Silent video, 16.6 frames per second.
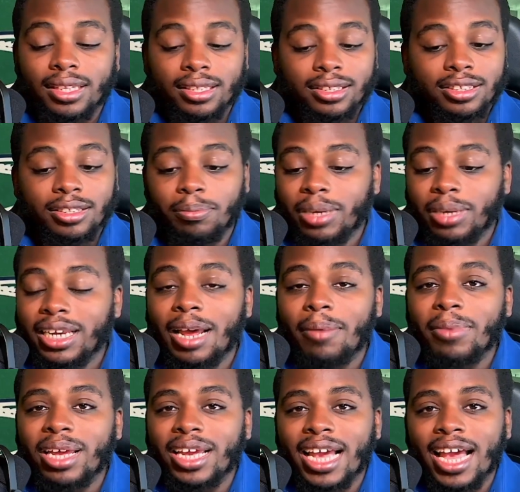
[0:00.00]
To me, that
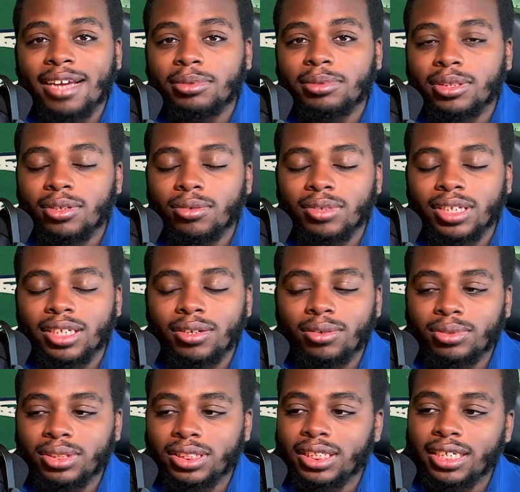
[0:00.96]
made absolutely no
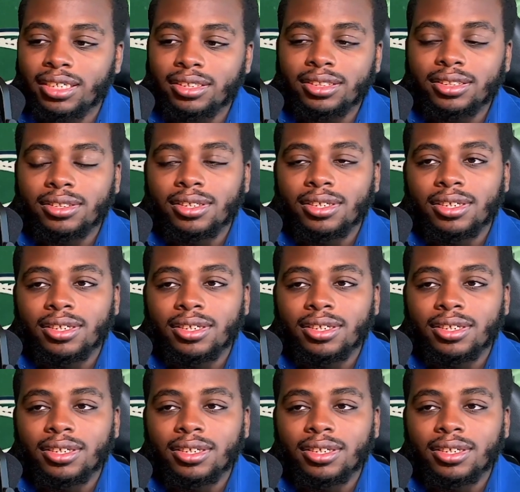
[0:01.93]
sense.